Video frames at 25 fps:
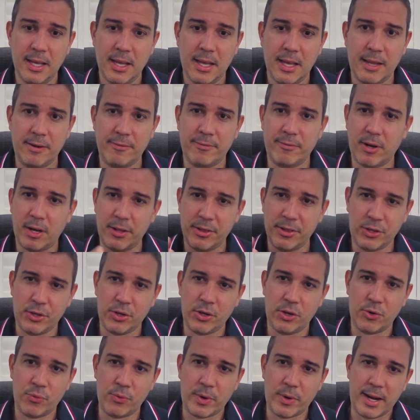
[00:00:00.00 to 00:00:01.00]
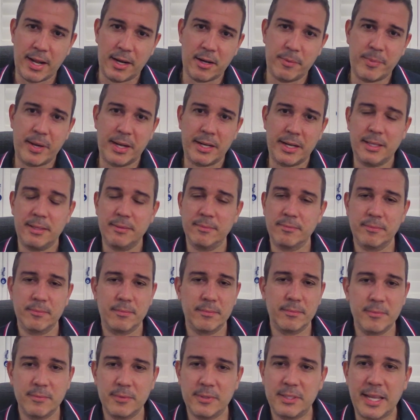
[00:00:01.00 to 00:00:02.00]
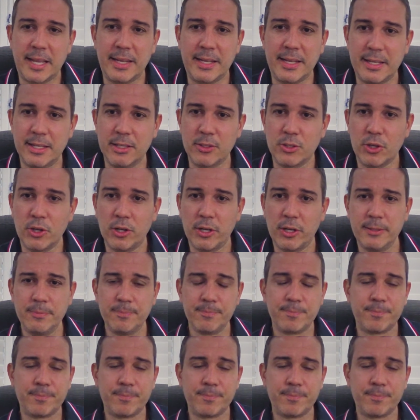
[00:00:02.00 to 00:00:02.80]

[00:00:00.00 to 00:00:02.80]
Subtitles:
and find that you're going to run out of money 10 years early.